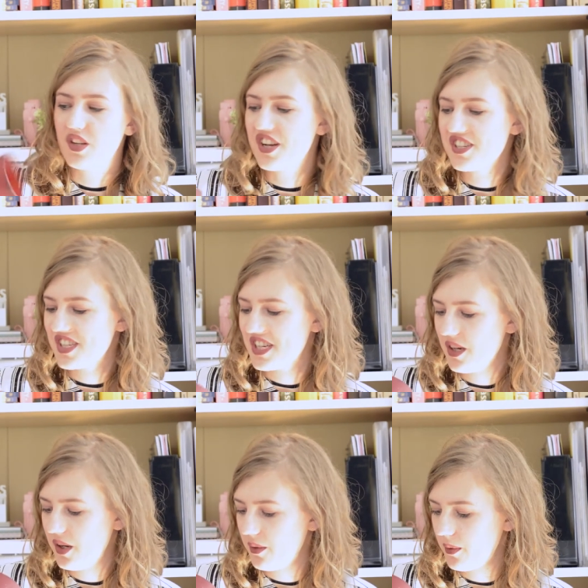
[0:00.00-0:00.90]
one last
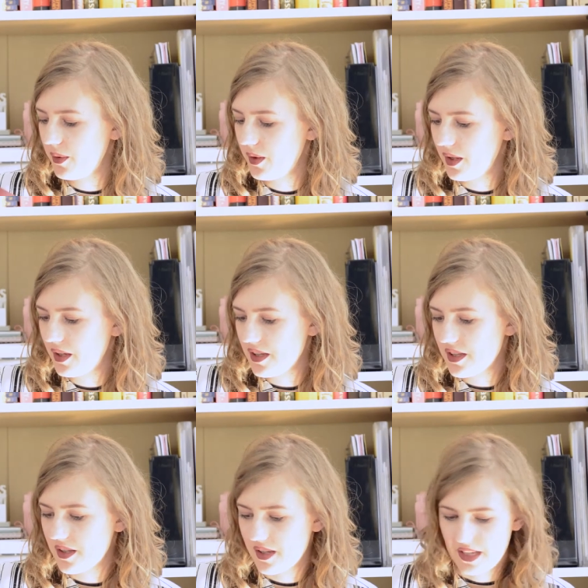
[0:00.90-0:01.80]
year.
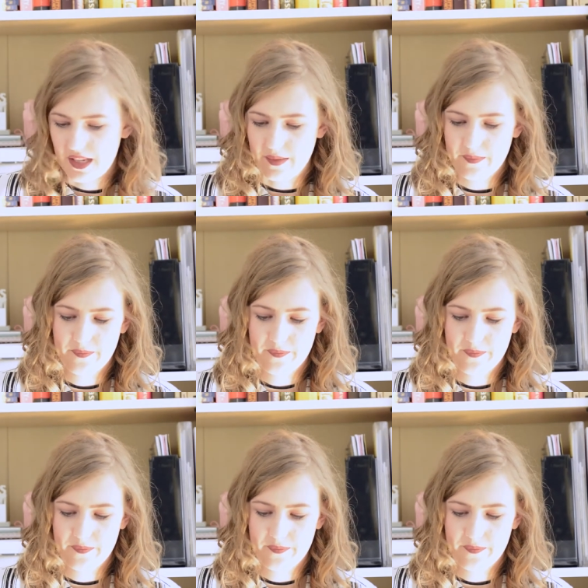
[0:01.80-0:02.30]
yeah.